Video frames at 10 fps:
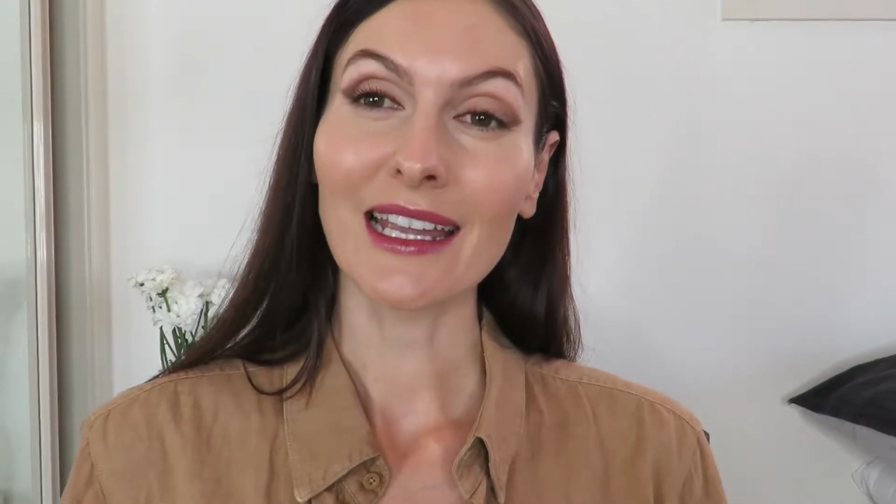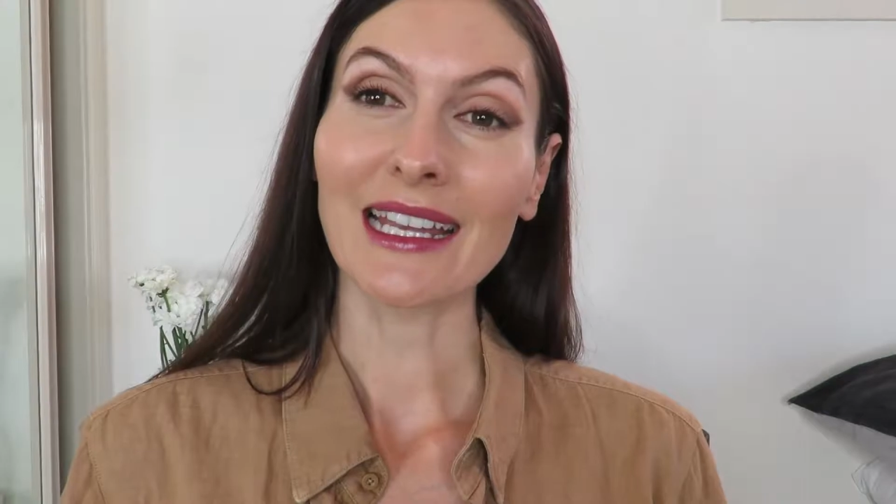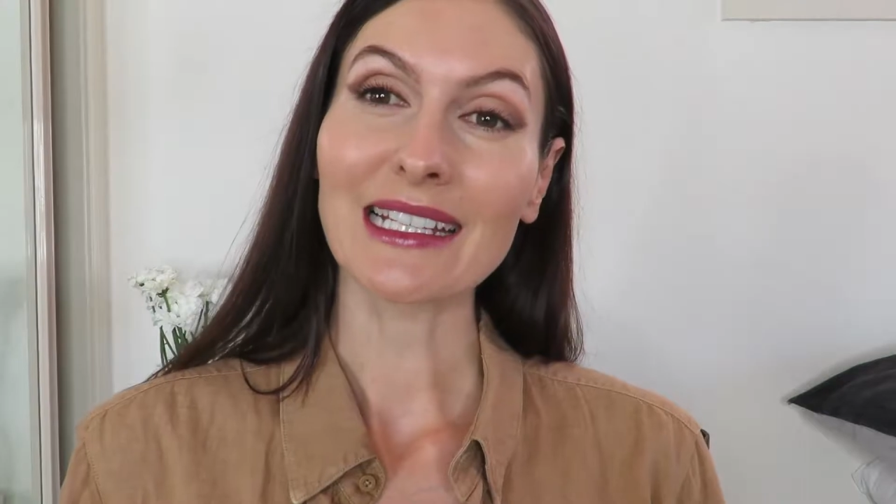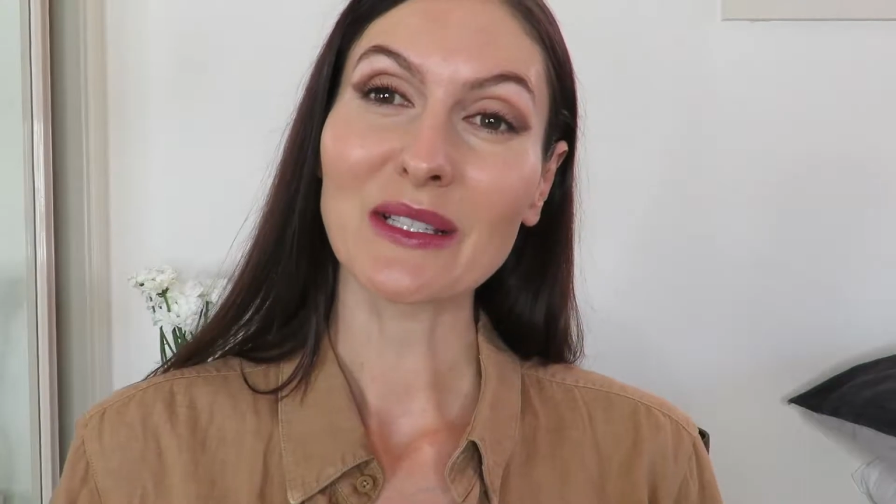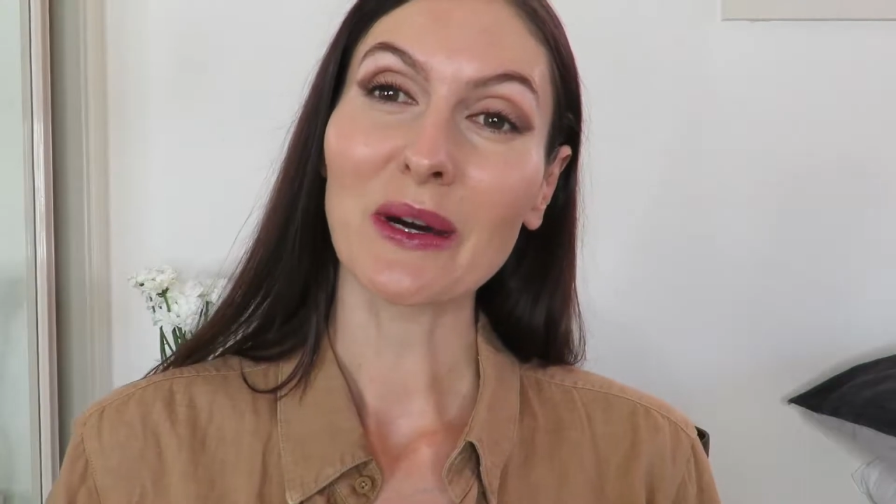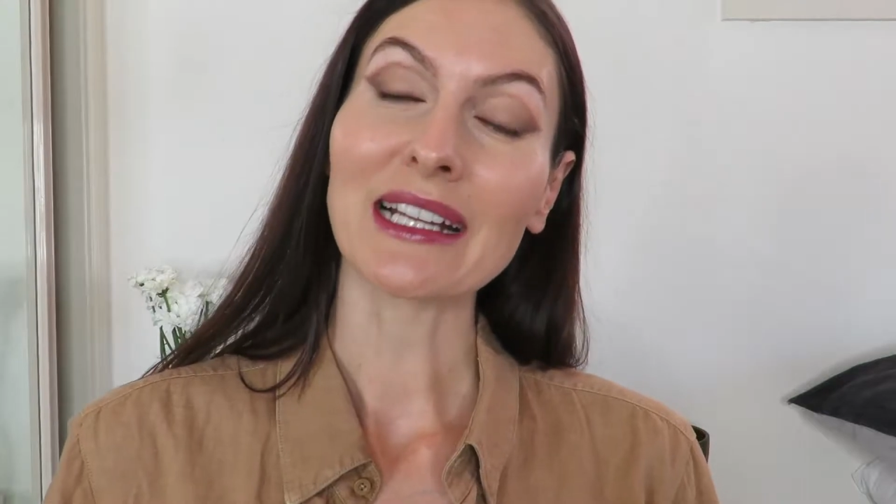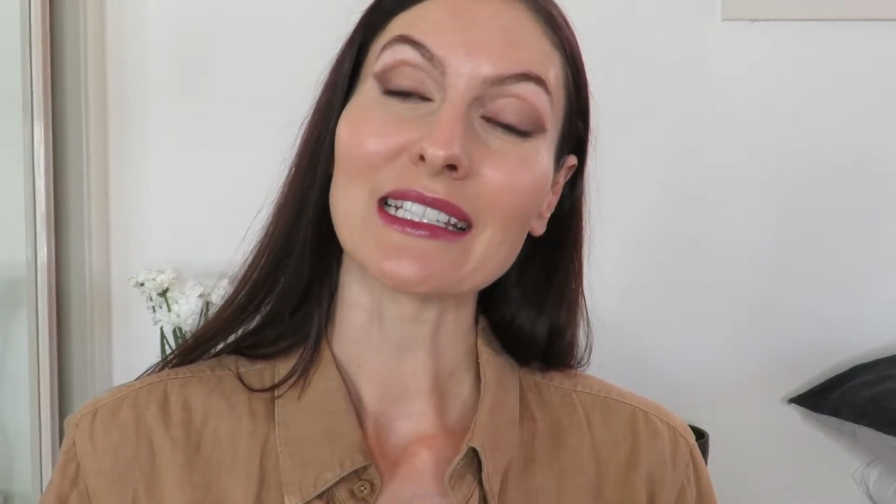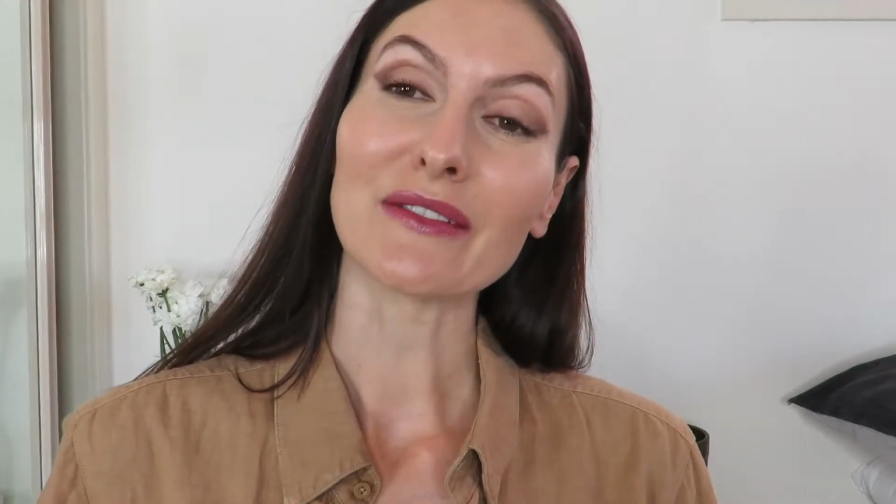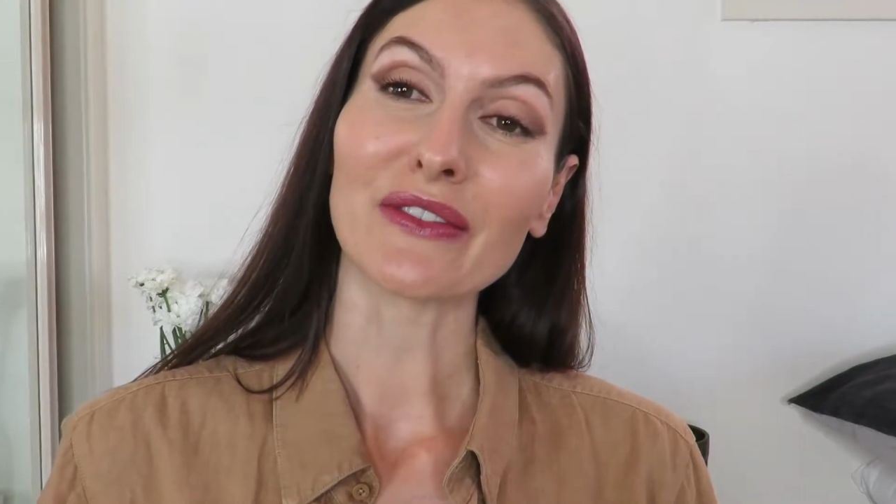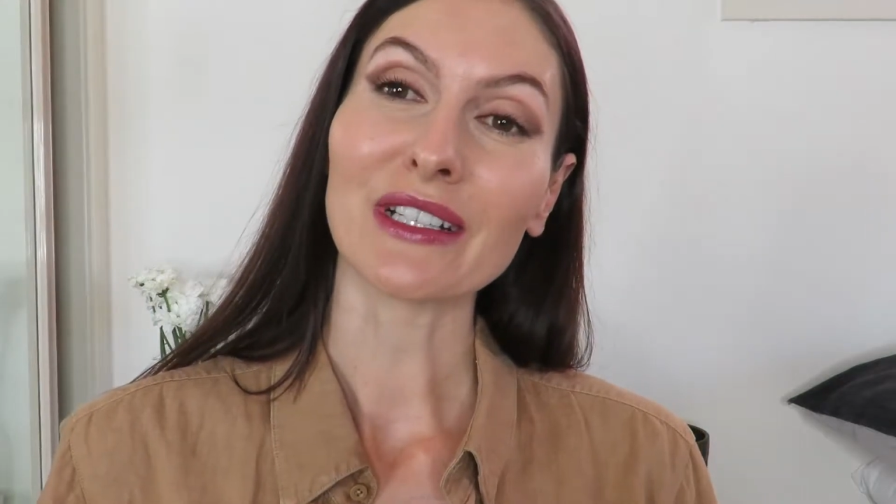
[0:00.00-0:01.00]
It is quite
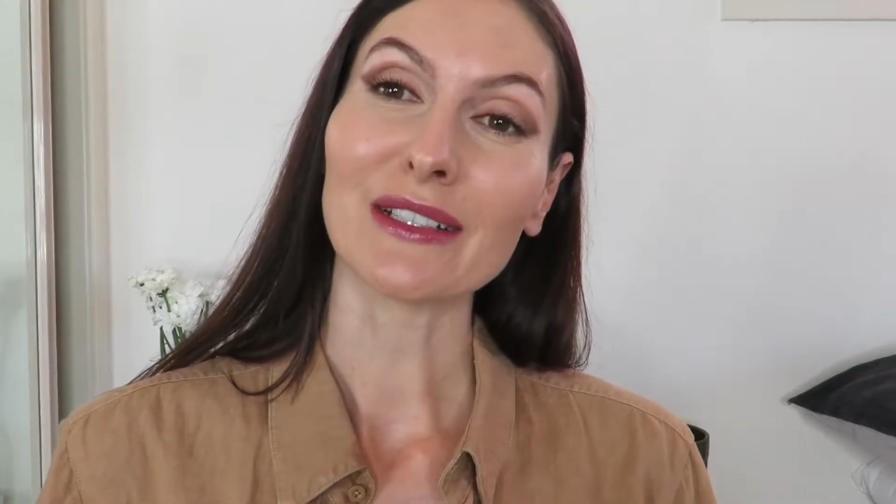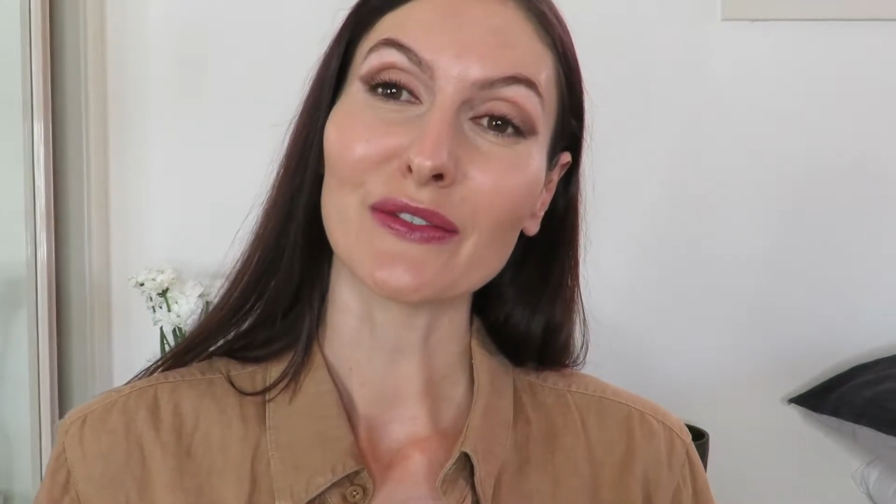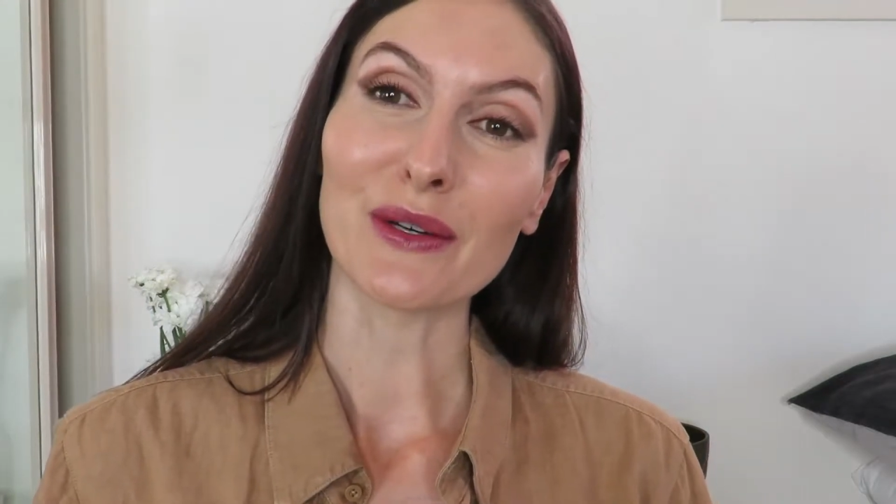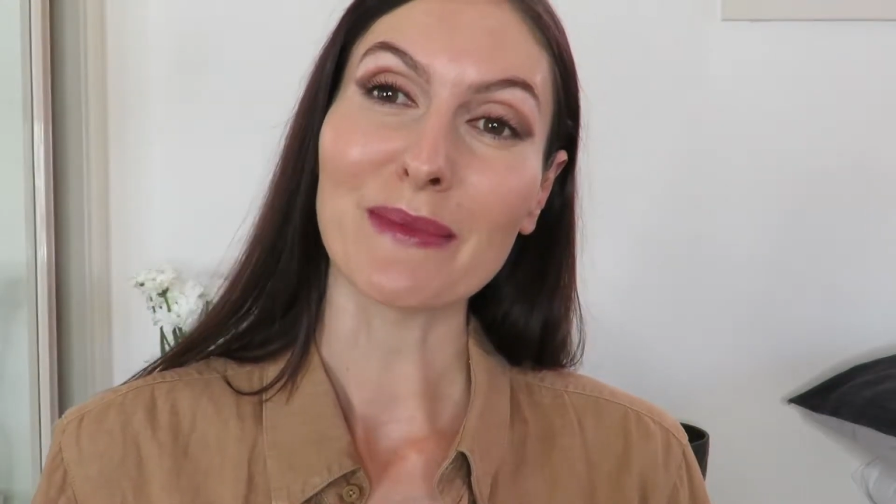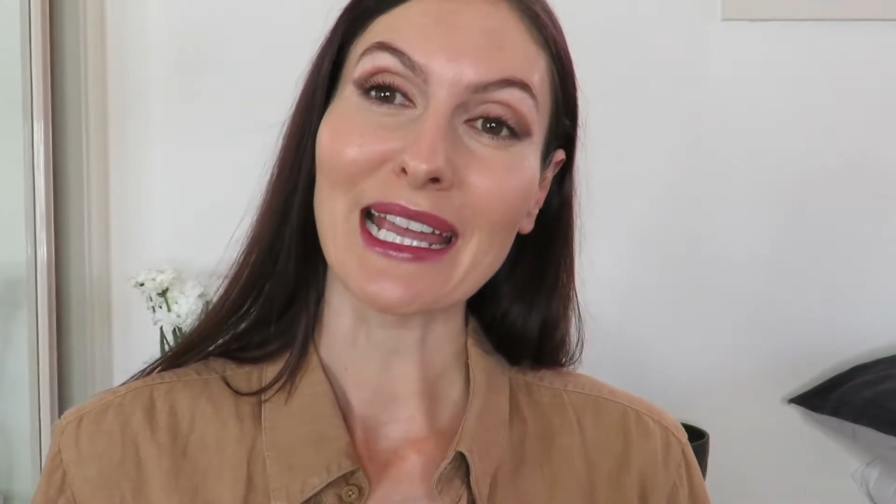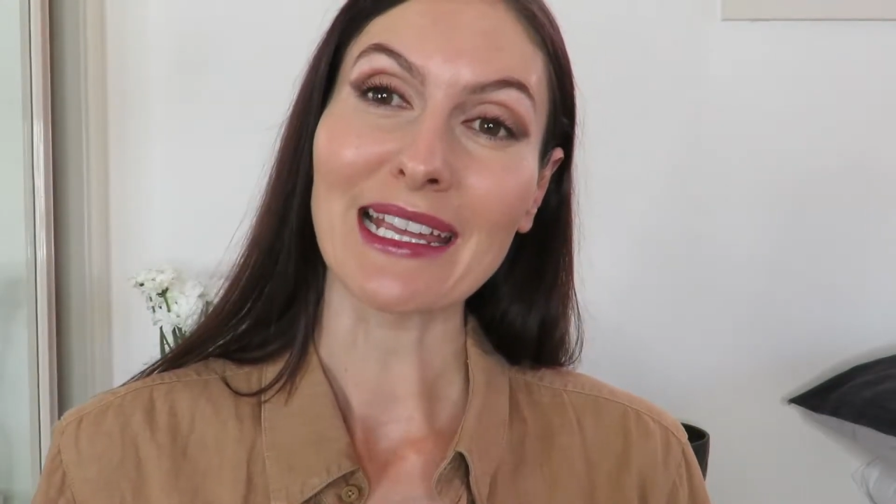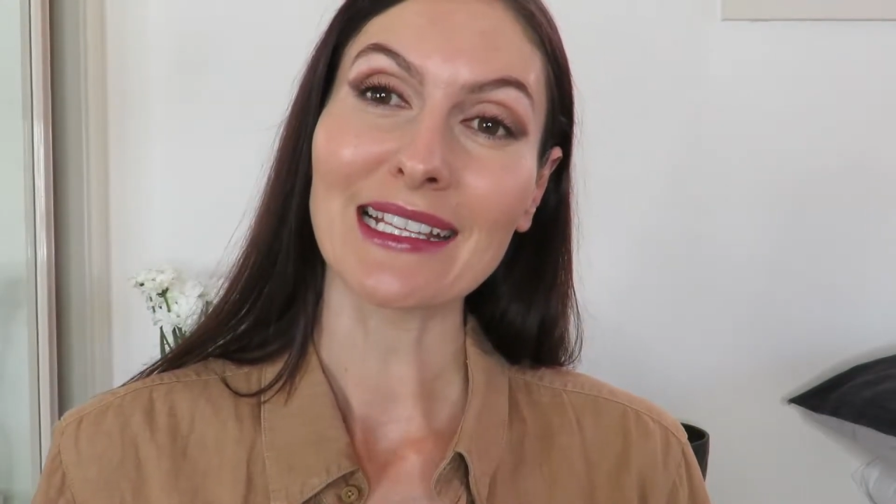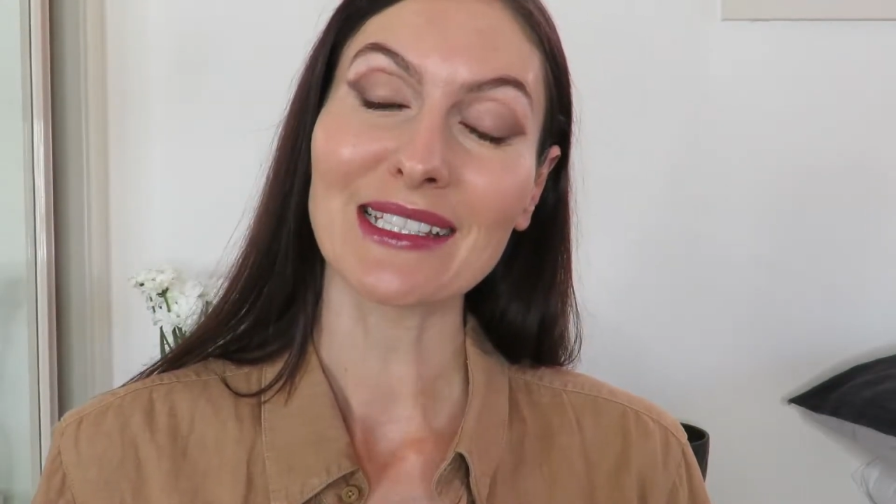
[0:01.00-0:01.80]
different for me,